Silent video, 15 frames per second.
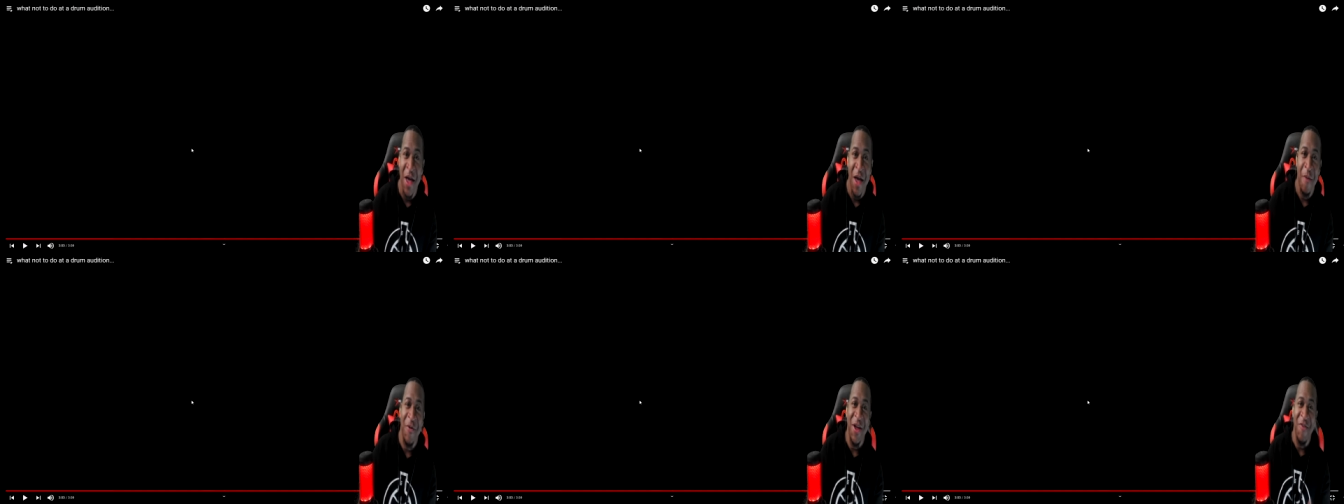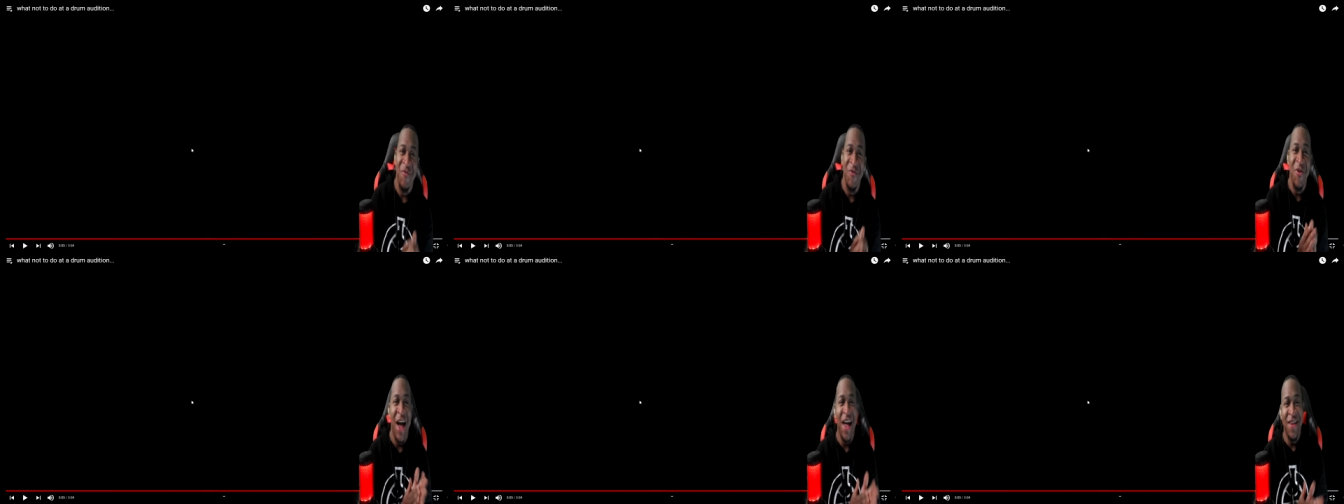But if you
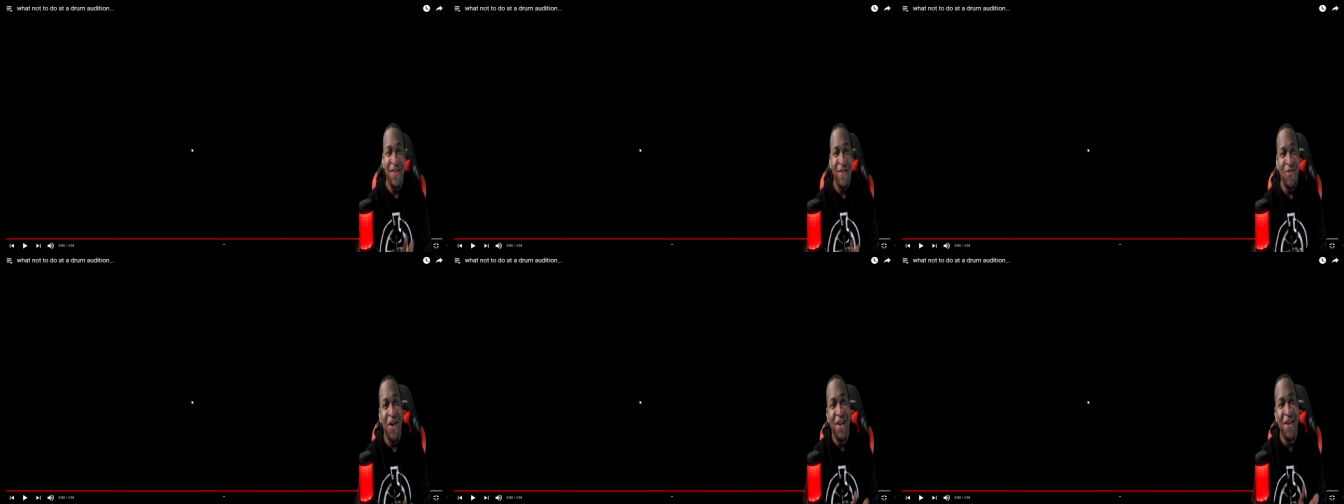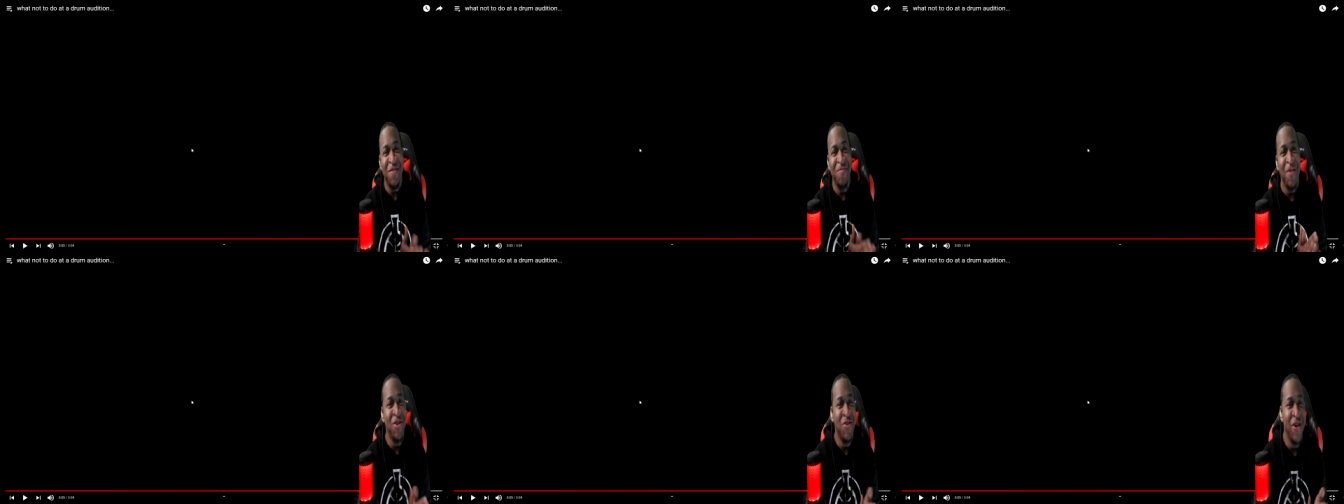guys enjoyed this,
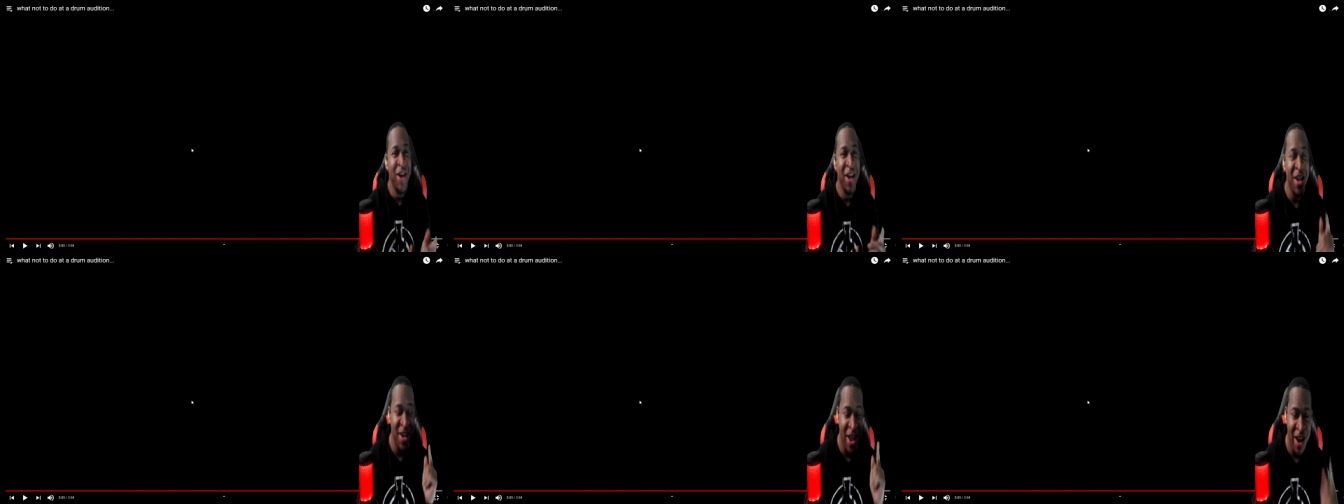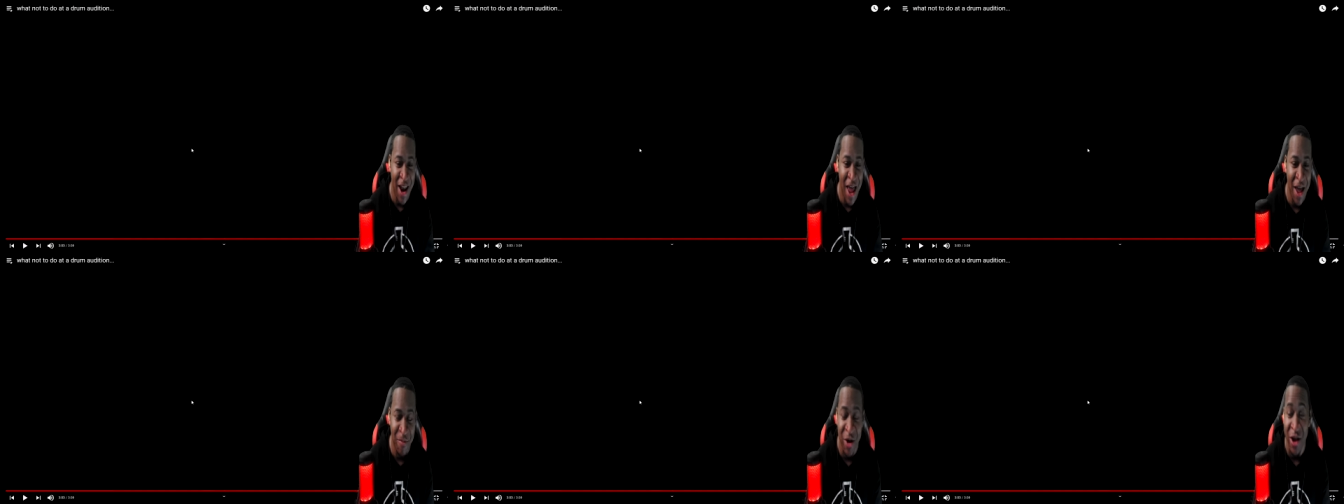make sure to hit that
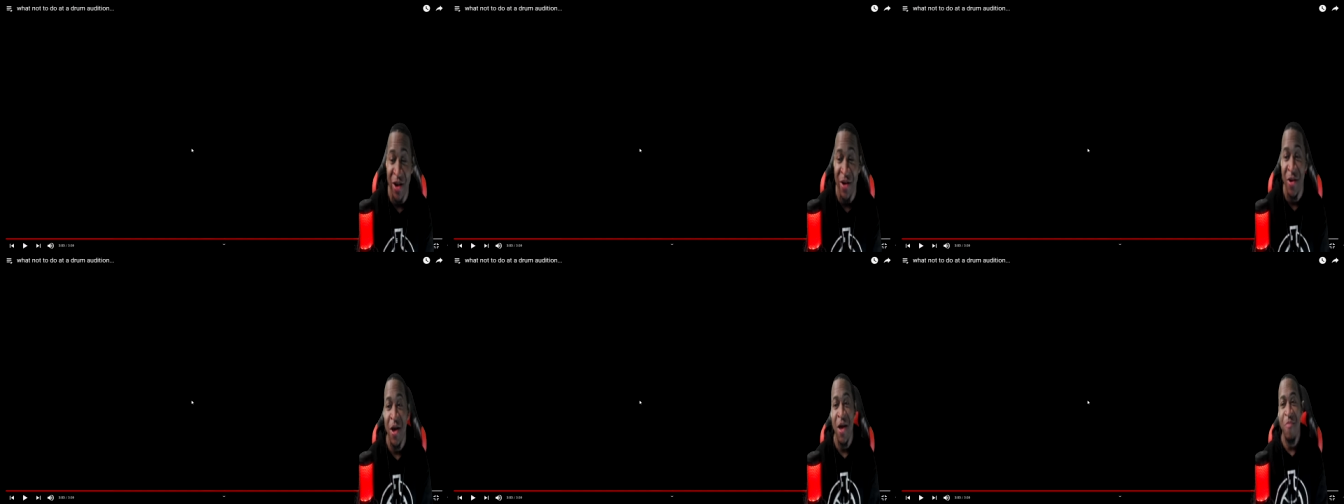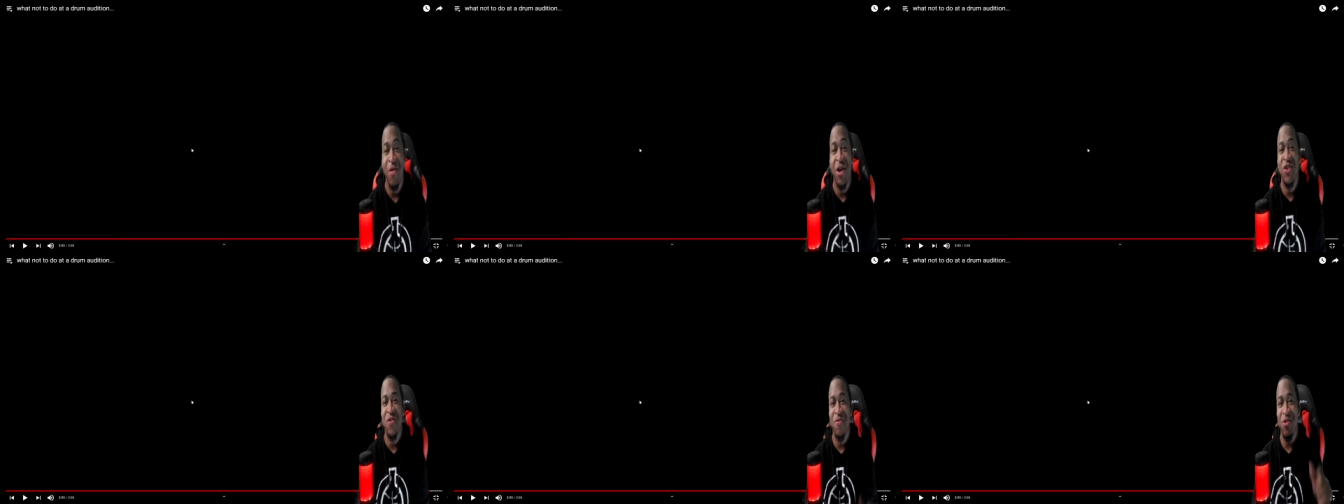like button. Make
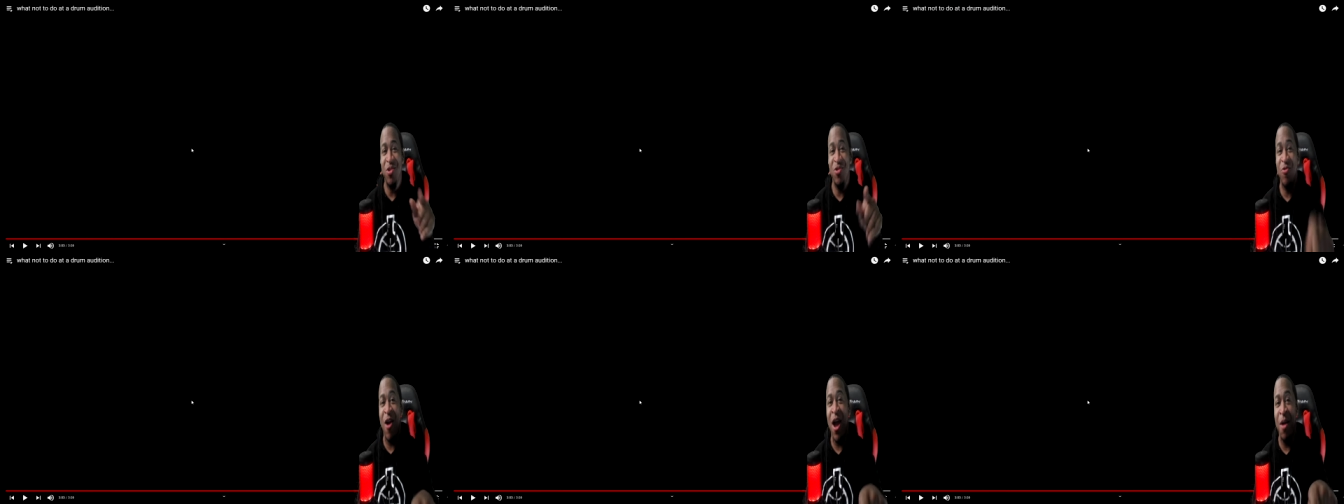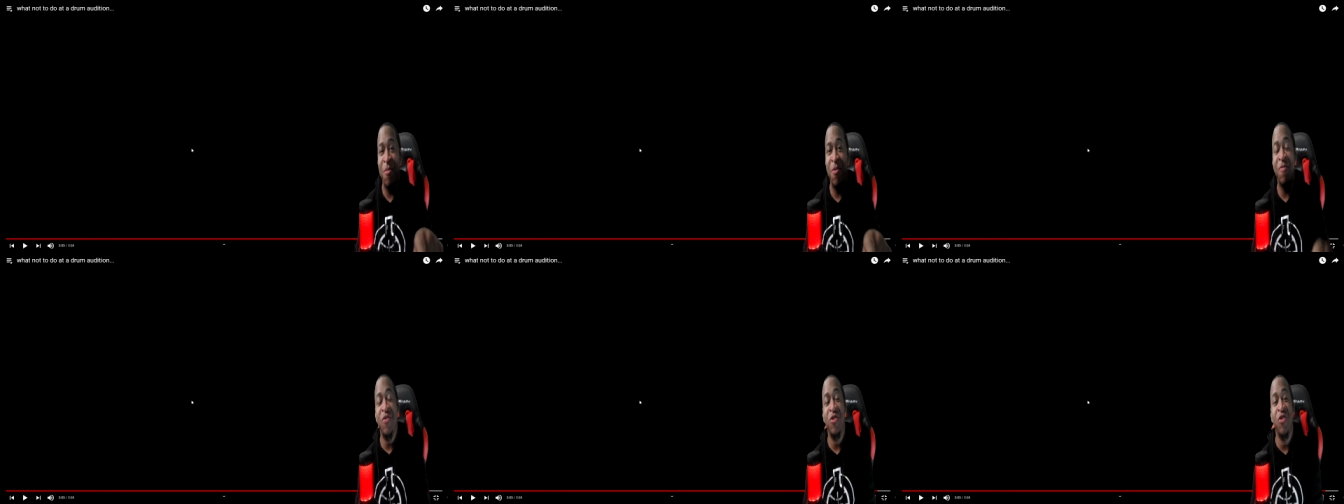sure to subscribe
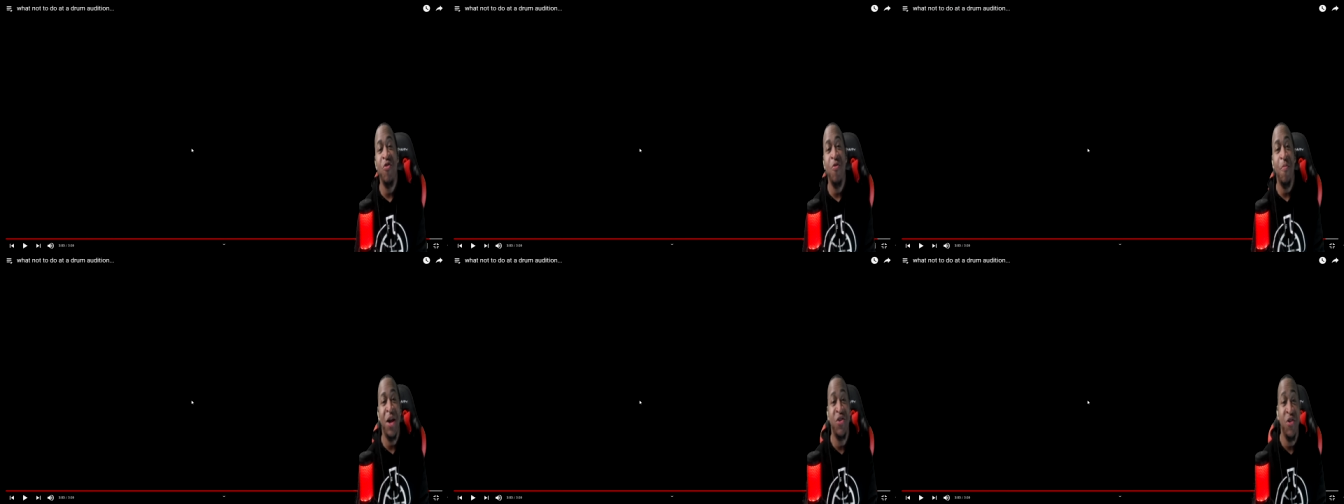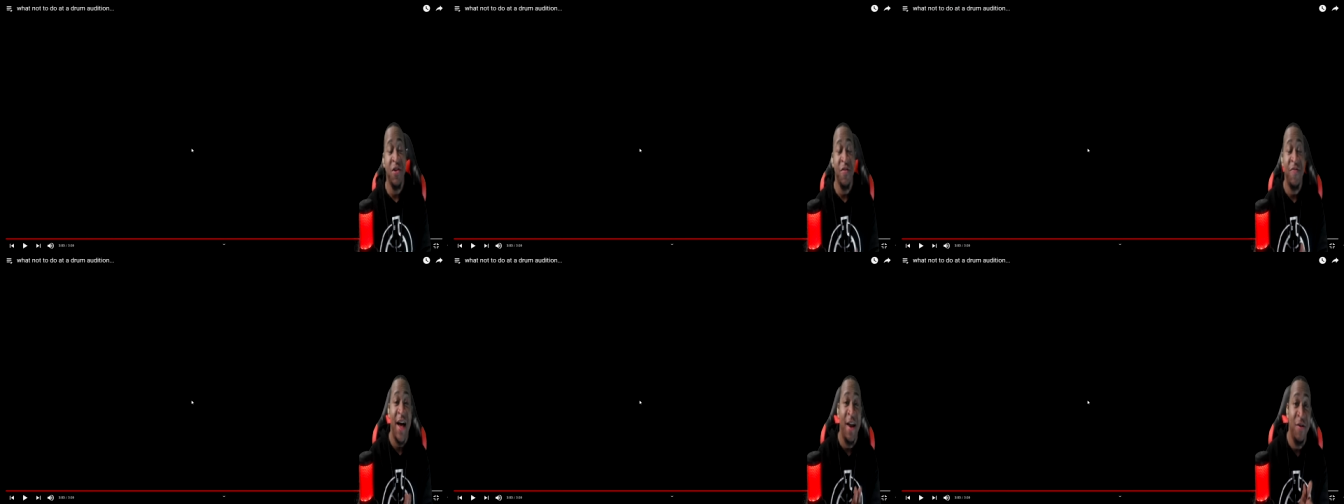if you're new. Make sure to
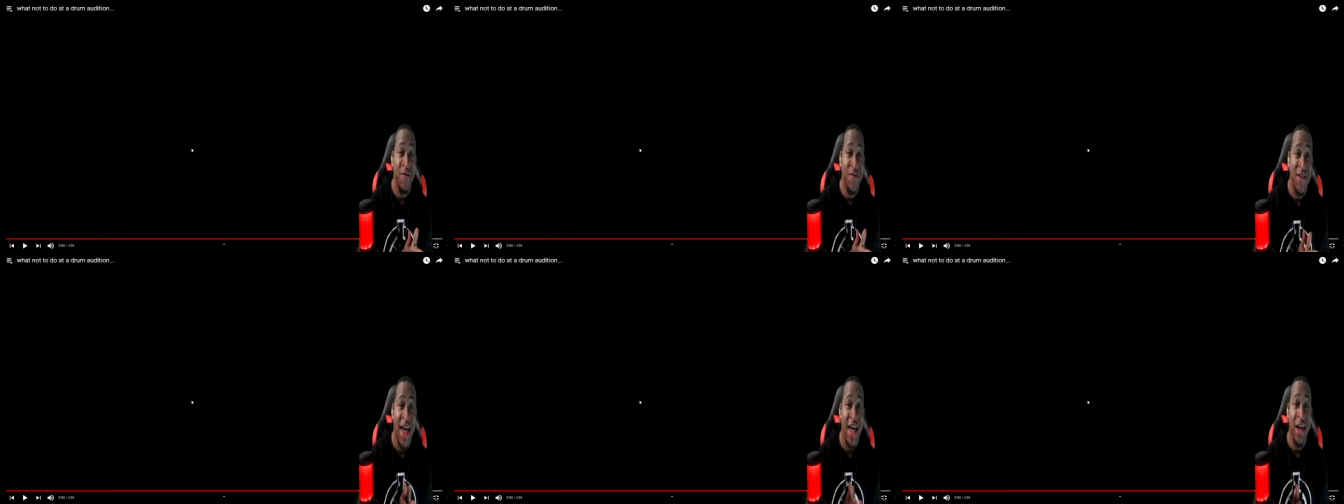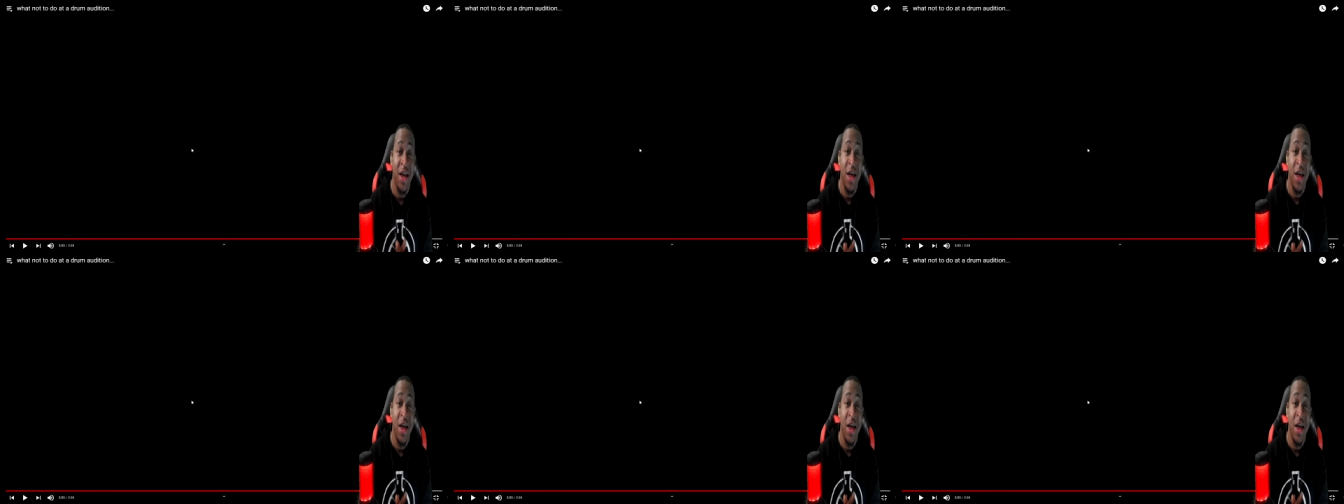follow Zach.